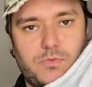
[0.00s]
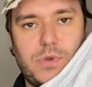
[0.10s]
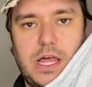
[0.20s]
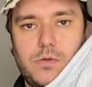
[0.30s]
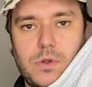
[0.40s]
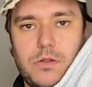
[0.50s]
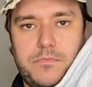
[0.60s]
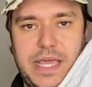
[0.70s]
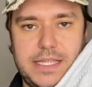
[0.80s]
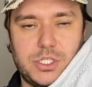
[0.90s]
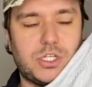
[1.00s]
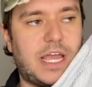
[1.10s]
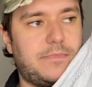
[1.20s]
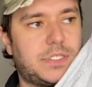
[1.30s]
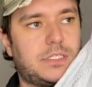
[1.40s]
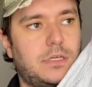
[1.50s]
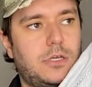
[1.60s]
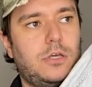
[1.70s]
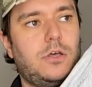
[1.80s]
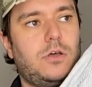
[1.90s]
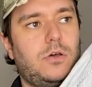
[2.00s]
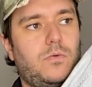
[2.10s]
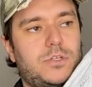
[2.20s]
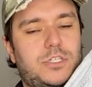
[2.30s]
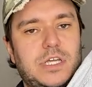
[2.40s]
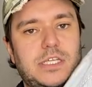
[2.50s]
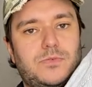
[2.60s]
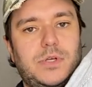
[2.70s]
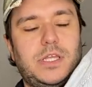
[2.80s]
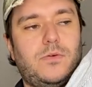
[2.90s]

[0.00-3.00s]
railroad pinstripes, which does really